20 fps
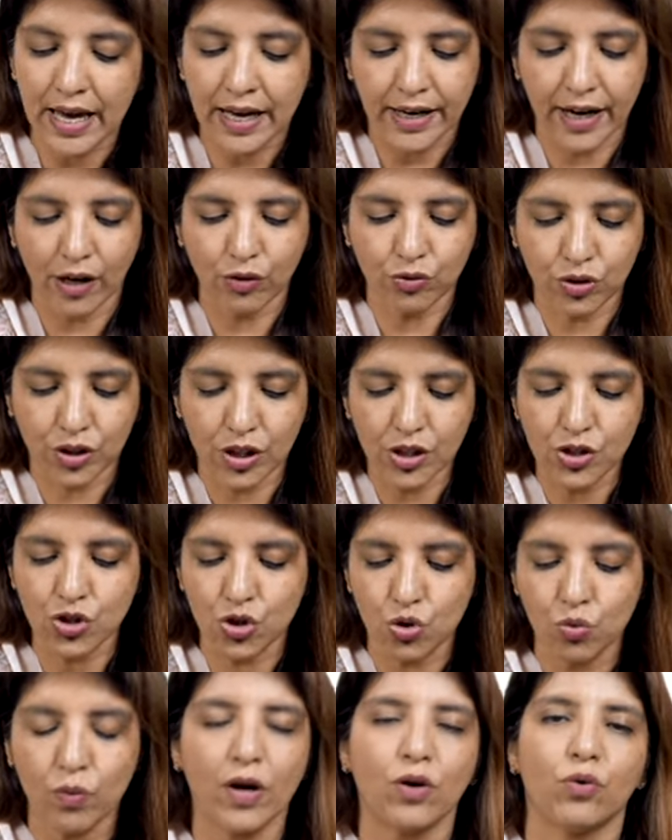Now, this
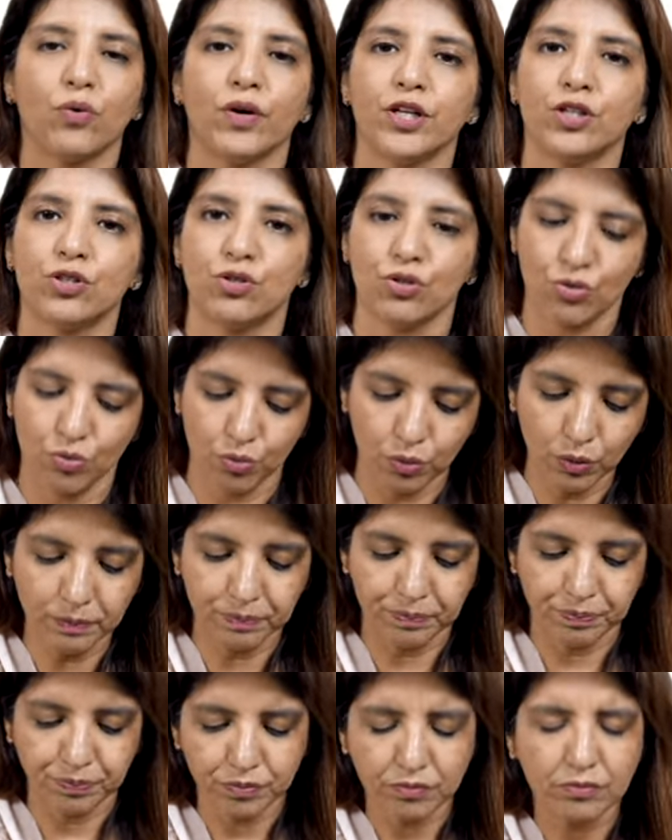you are going to do
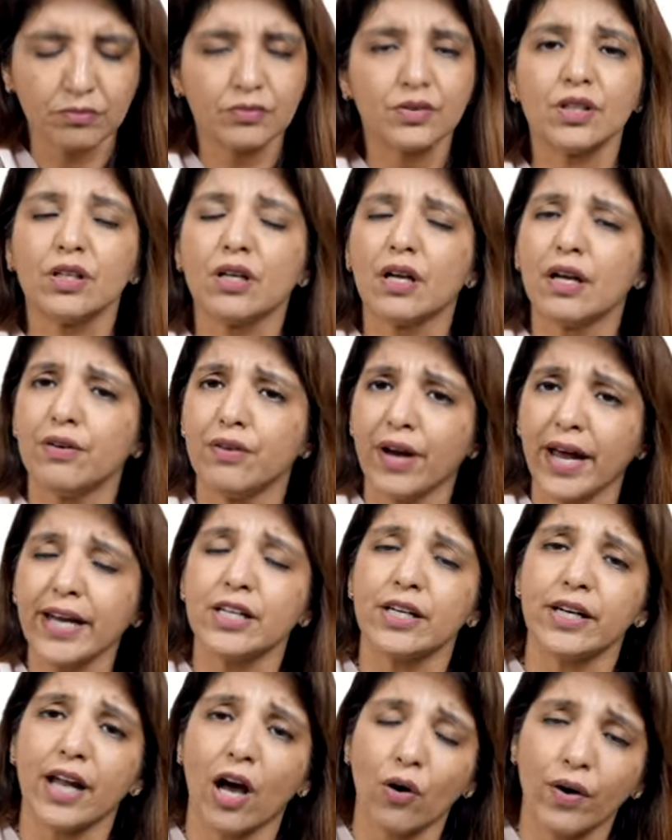
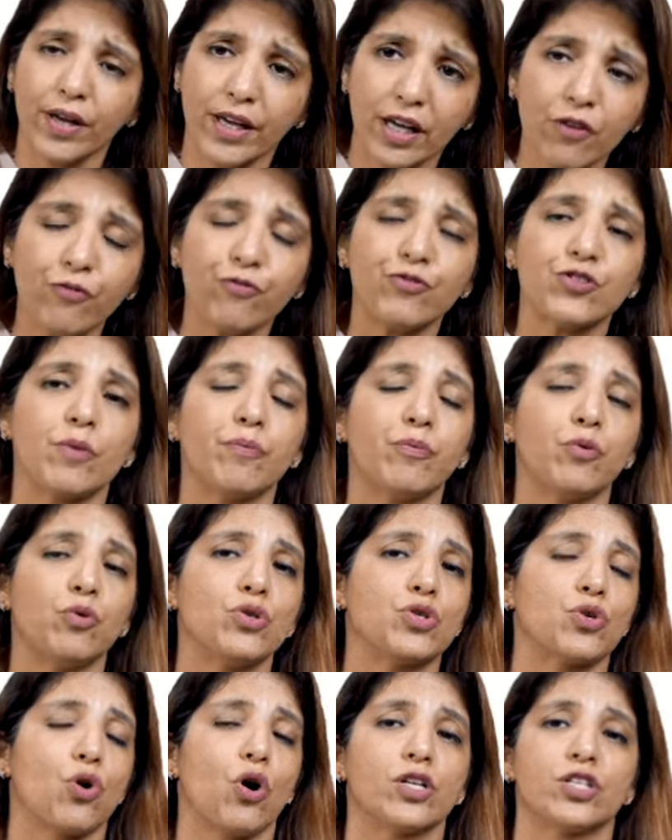right now if
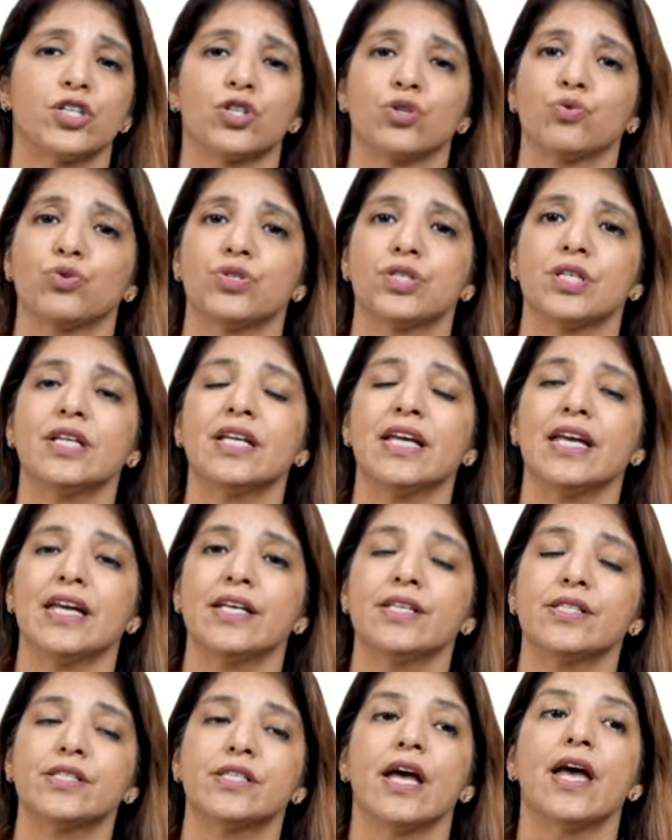suppose oxytocin
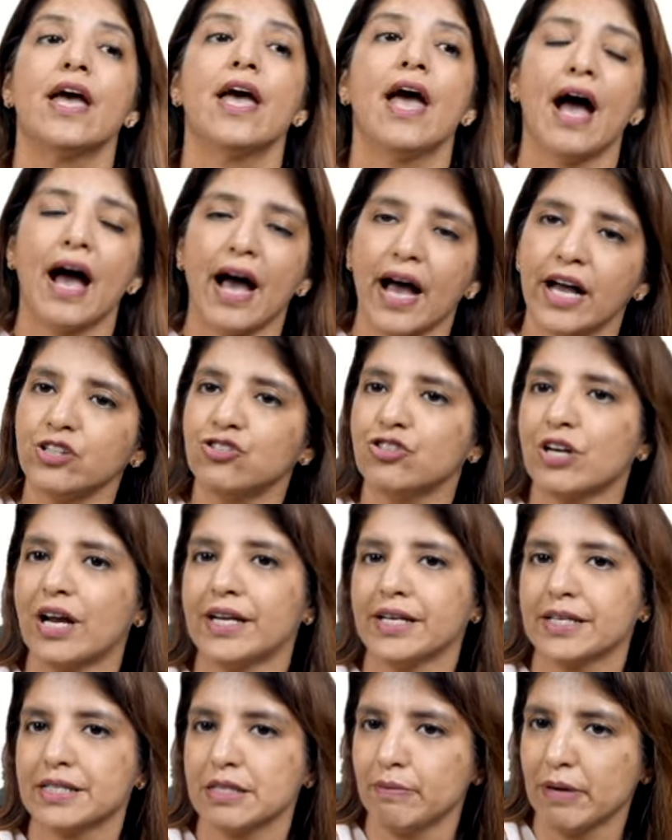is and
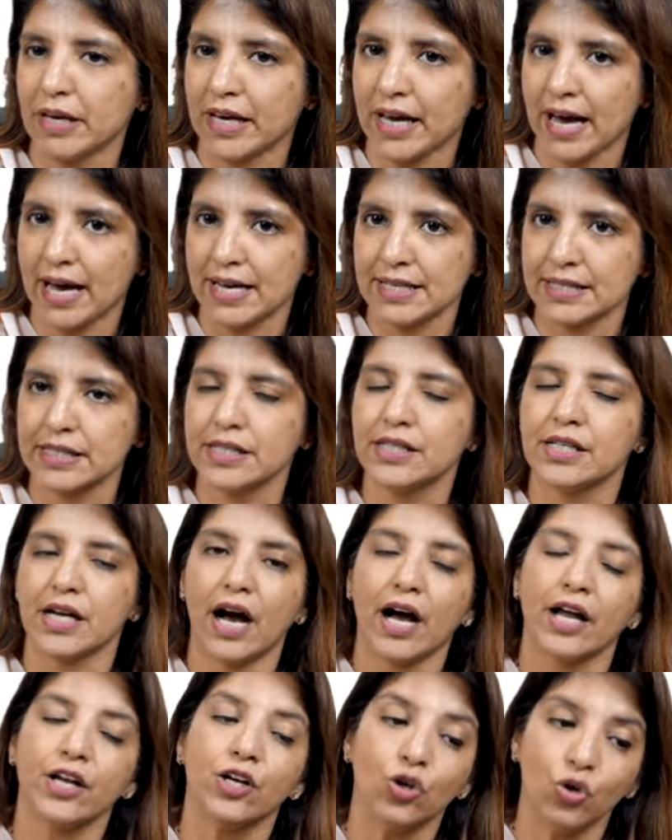tranexamic acid
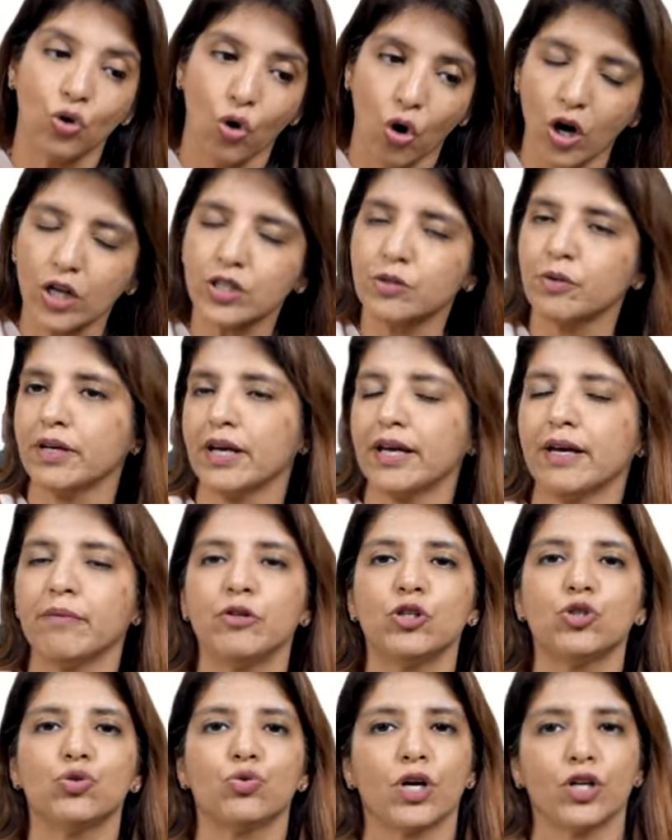are not
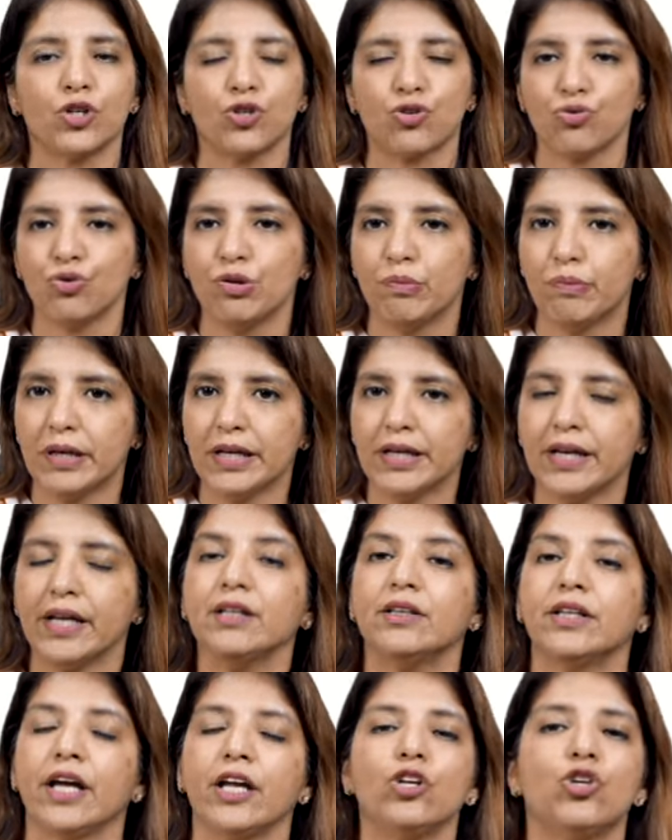able to control
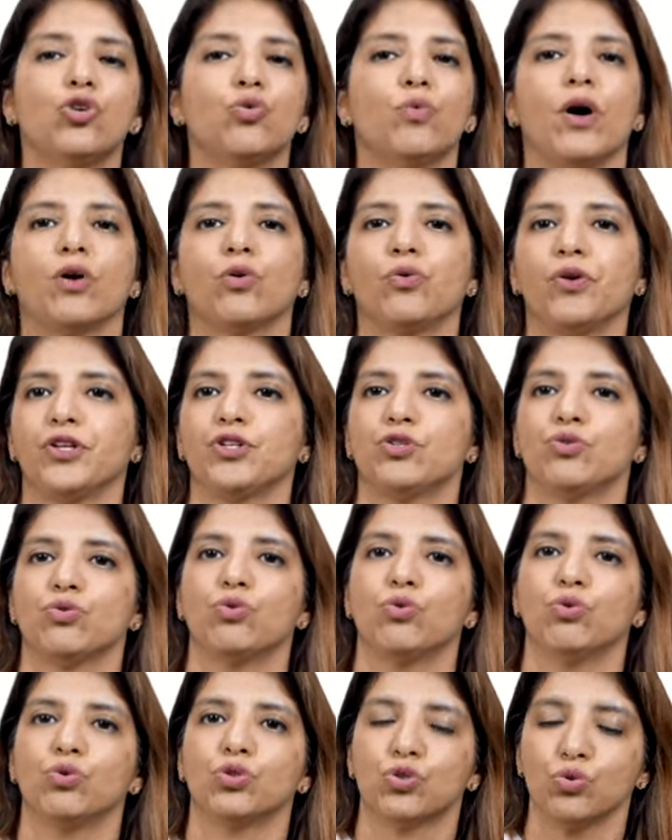bleeding then you are going to
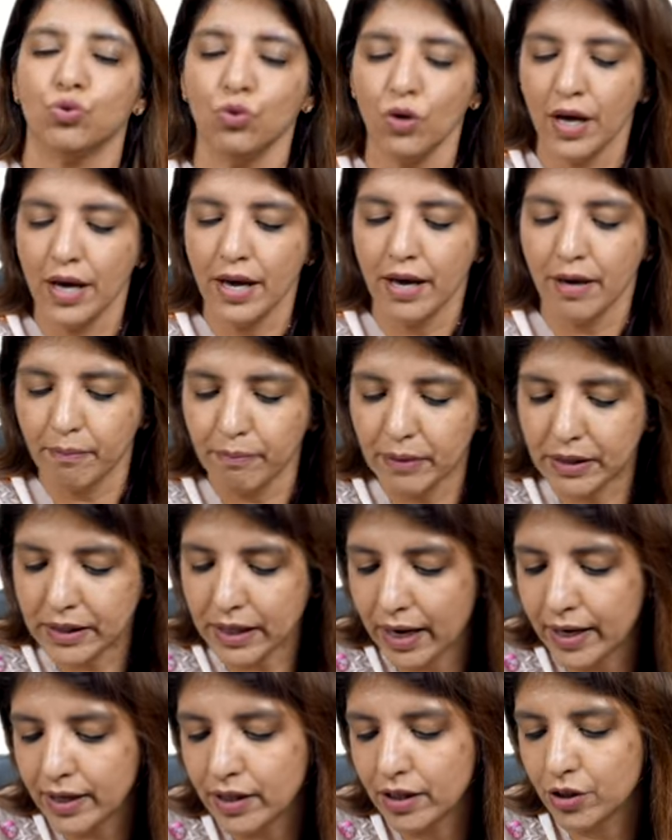go to
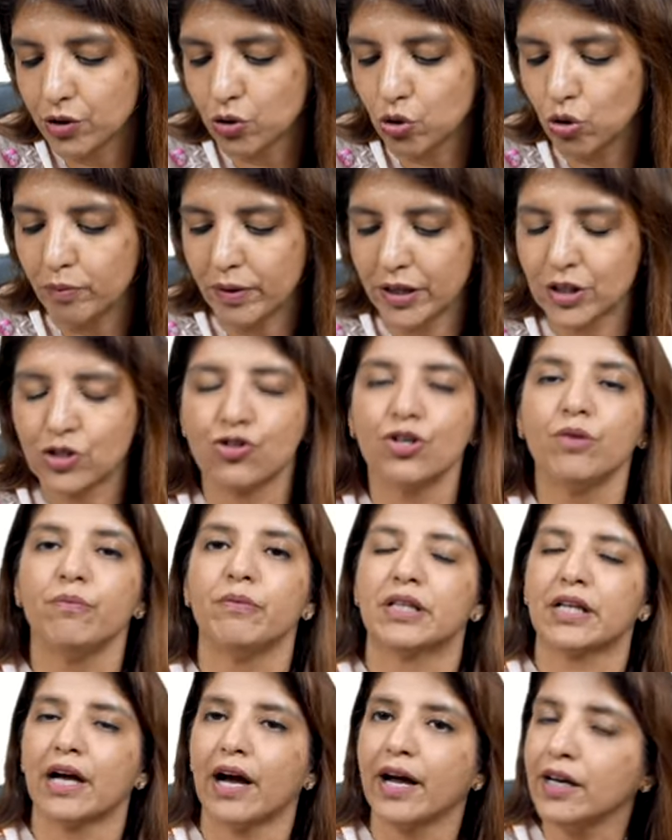methyl ergometrin
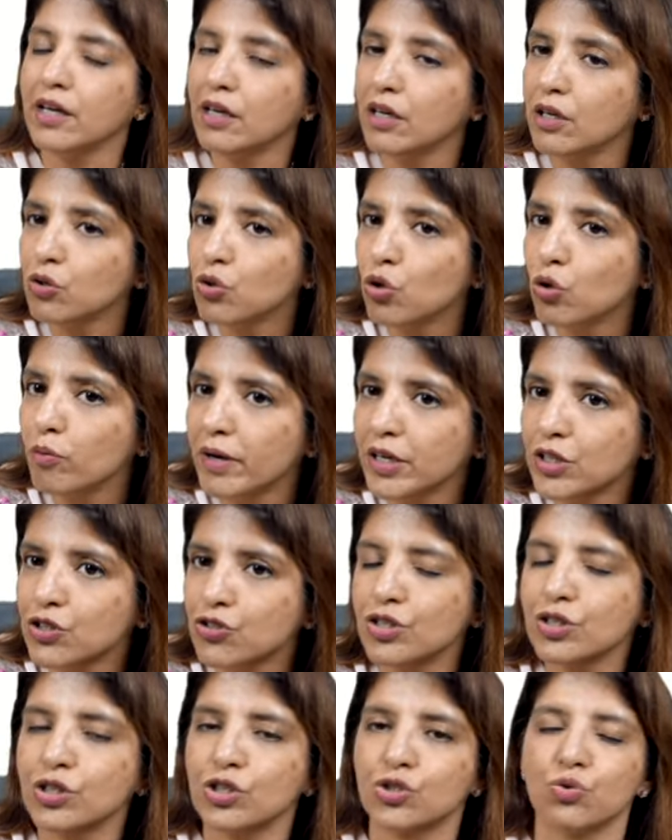methyl
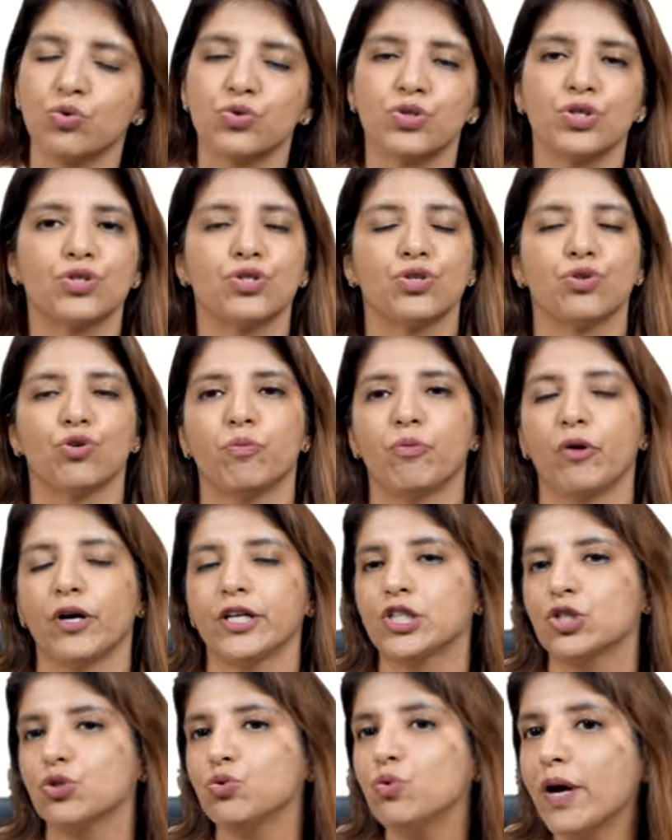ergometrin the dose is
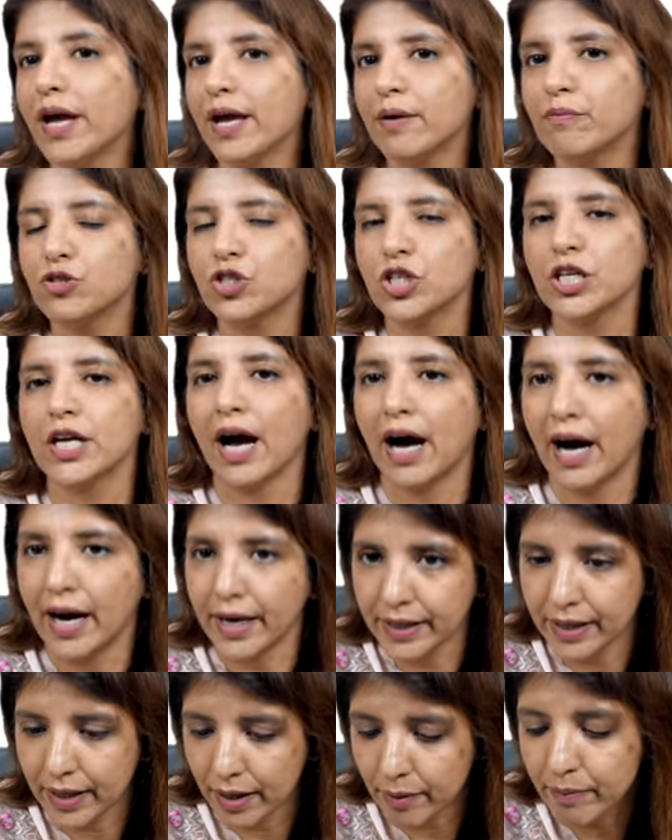0.2 mg
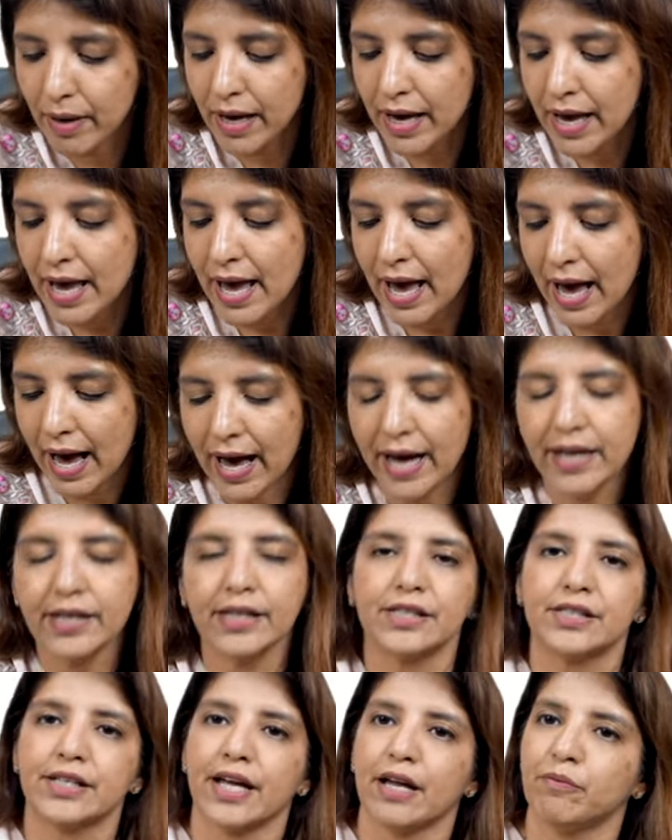im and
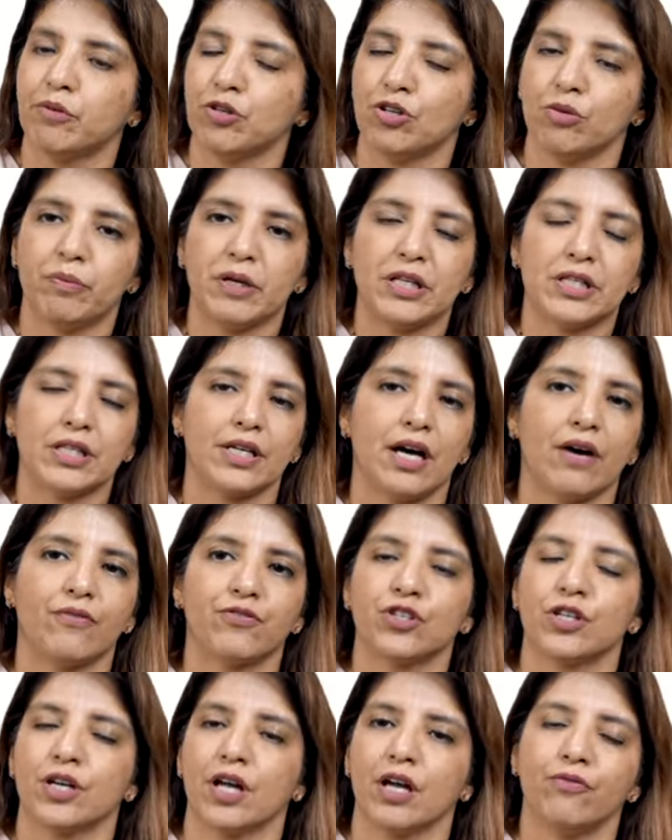it can be repeated
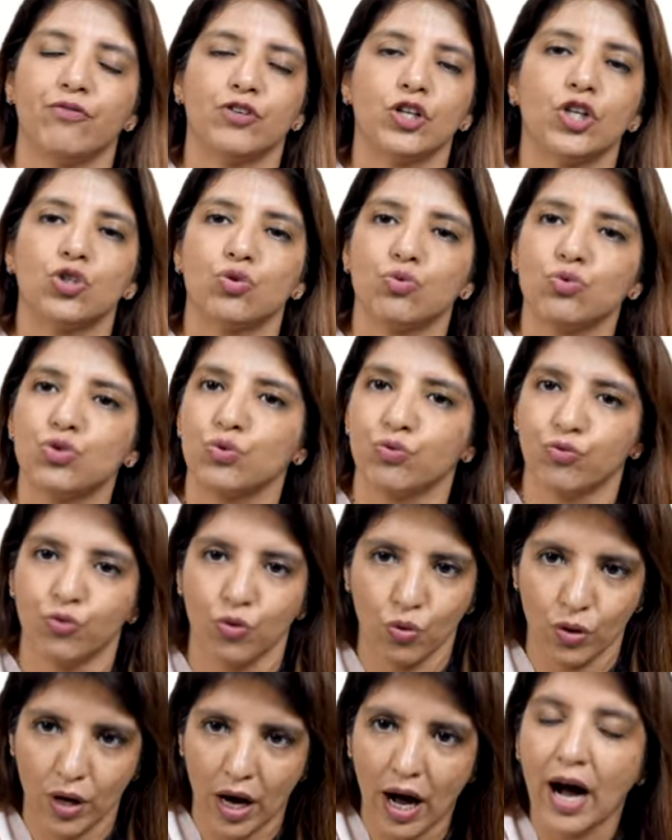after every 2 to
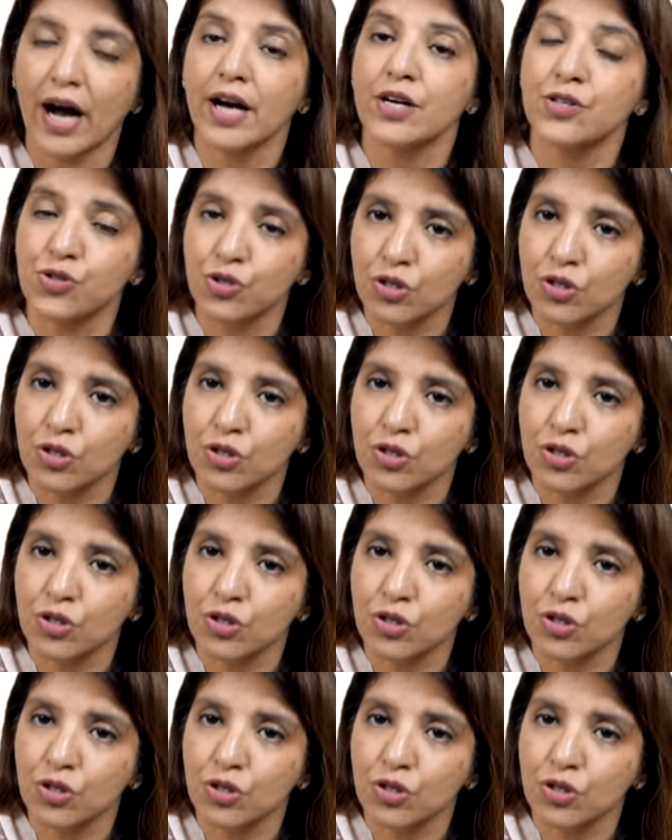4 hours